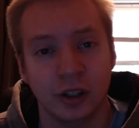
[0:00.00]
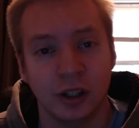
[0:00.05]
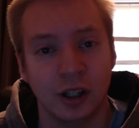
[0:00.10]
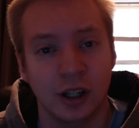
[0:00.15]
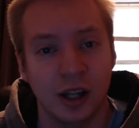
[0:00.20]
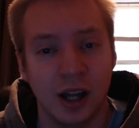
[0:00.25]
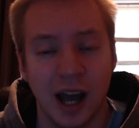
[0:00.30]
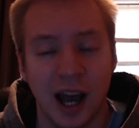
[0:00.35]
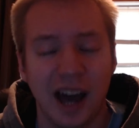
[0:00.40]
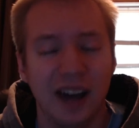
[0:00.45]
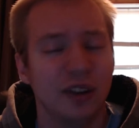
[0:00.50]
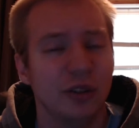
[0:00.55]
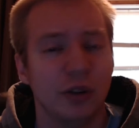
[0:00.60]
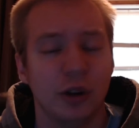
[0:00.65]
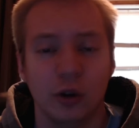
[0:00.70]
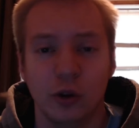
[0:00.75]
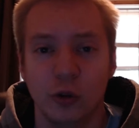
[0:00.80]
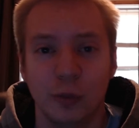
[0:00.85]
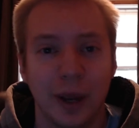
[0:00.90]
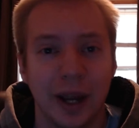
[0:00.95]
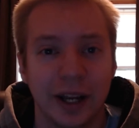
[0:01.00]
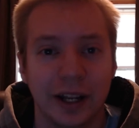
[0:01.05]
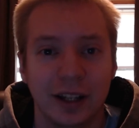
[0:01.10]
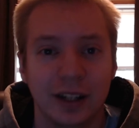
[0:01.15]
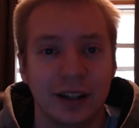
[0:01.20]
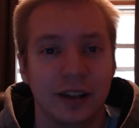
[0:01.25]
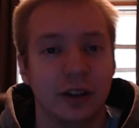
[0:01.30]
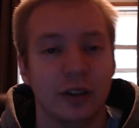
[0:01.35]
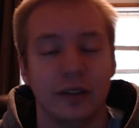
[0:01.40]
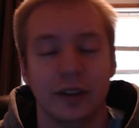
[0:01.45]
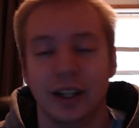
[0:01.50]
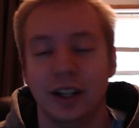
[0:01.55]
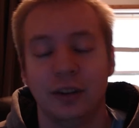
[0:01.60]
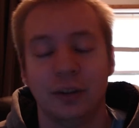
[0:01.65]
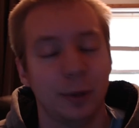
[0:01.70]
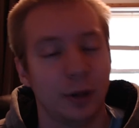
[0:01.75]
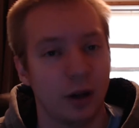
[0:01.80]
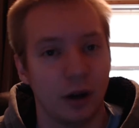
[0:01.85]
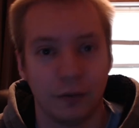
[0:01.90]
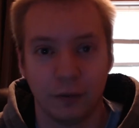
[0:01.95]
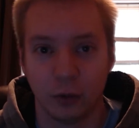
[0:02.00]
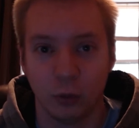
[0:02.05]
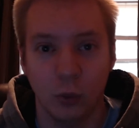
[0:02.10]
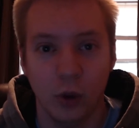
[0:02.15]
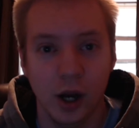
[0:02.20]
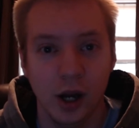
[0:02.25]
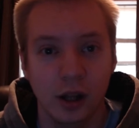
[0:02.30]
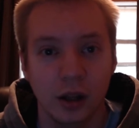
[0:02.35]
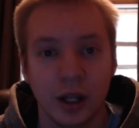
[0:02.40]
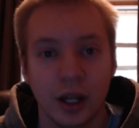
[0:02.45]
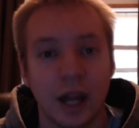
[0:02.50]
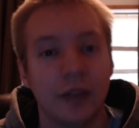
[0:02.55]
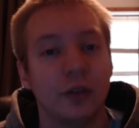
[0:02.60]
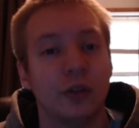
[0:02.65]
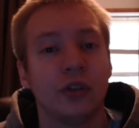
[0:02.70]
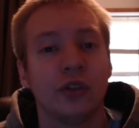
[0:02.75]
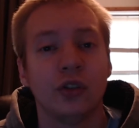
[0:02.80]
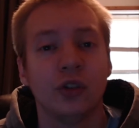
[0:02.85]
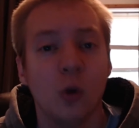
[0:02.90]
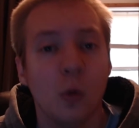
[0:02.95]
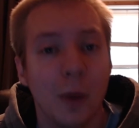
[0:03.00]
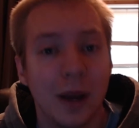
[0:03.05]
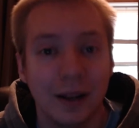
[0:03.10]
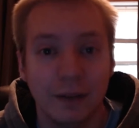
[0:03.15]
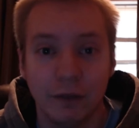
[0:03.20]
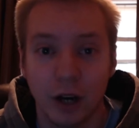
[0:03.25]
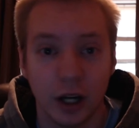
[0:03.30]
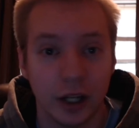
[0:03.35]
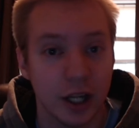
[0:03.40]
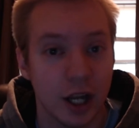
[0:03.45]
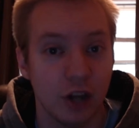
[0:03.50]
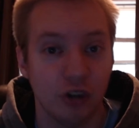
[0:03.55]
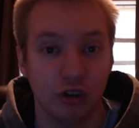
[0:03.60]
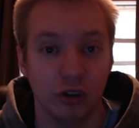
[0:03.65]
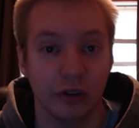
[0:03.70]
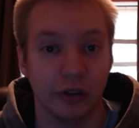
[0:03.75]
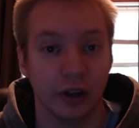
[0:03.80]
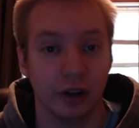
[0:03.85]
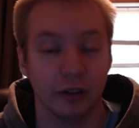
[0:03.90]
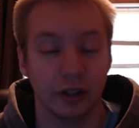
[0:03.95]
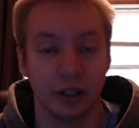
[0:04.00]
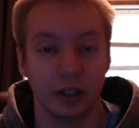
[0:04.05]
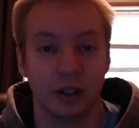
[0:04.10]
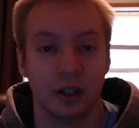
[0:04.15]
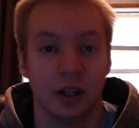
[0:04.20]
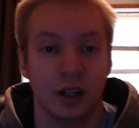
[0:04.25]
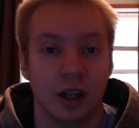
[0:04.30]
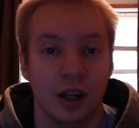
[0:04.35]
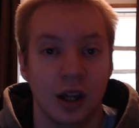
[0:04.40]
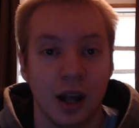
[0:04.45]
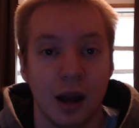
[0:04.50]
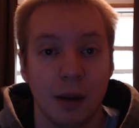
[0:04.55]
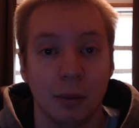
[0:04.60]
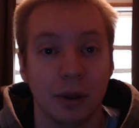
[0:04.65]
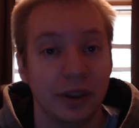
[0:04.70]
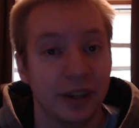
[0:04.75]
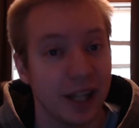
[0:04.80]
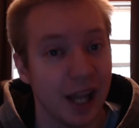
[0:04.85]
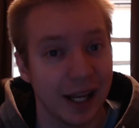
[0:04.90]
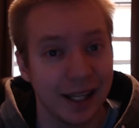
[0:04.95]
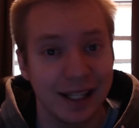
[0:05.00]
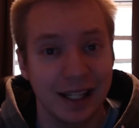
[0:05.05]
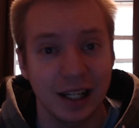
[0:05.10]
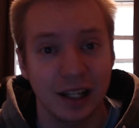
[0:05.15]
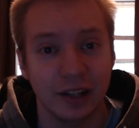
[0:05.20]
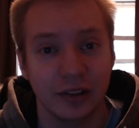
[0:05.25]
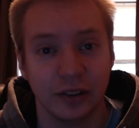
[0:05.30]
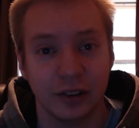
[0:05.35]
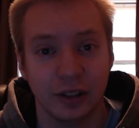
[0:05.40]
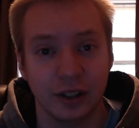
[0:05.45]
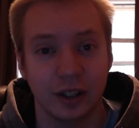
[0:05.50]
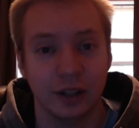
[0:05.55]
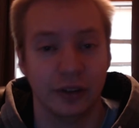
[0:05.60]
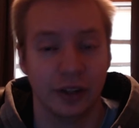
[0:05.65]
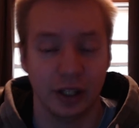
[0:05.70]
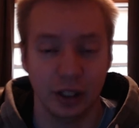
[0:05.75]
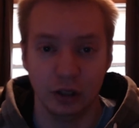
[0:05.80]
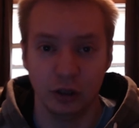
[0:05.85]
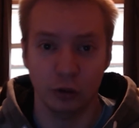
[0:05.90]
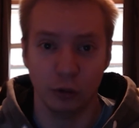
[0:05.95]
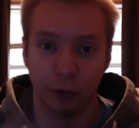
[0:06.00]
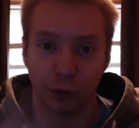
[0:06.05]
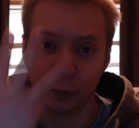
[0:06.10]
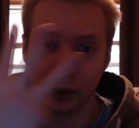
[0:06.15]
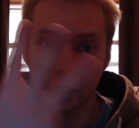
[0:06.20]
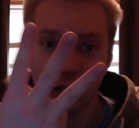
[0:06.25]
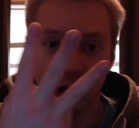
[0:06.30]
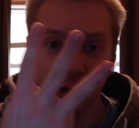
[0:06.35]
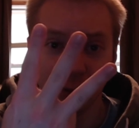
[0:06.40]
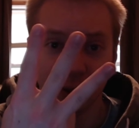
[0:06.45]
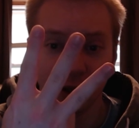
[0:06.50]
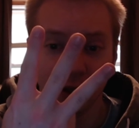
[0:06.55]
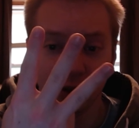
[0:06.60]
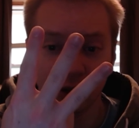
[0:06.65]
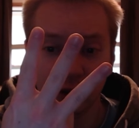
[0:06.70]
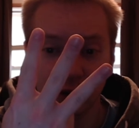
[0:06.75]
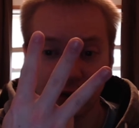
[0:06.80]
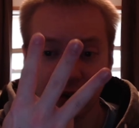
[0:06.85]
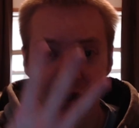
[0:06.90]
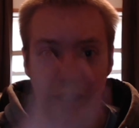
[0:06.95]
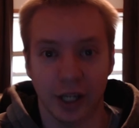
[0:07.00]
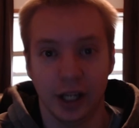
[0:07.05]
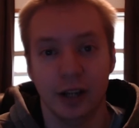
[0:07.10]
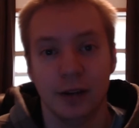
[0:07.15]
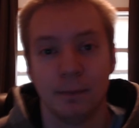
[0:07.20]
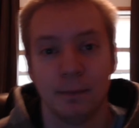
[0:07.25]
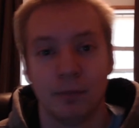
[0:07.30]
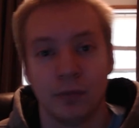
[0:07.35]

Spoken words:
I don't know who made it. It's been around for a while, and there's so many variations of it. But the idea is that you do 3 compound lifts a day.